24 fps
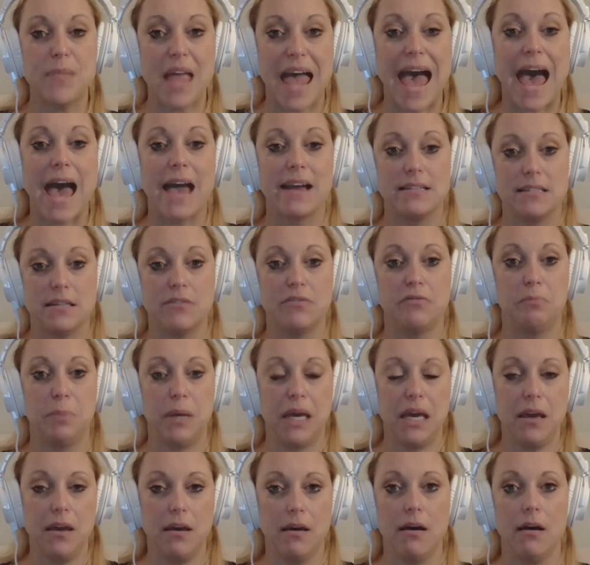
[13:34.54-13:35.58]
active
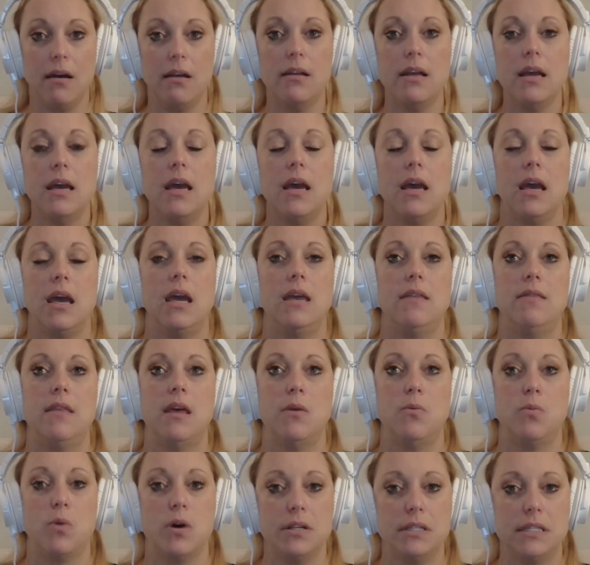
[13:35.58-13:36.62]
pill, and
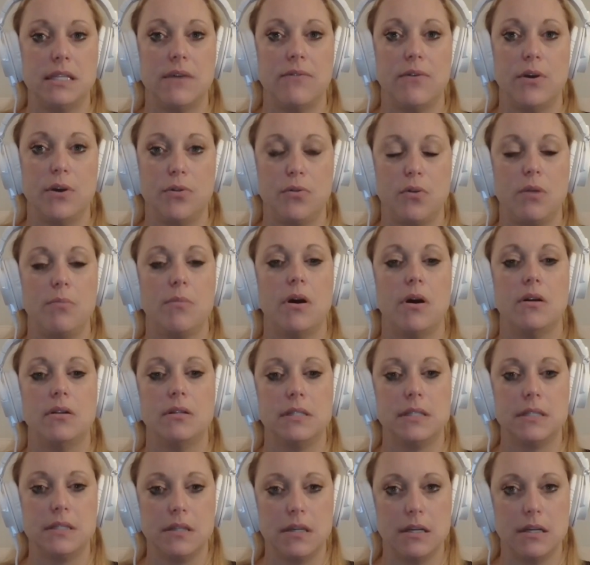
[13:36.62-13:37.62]
then once every 3 months,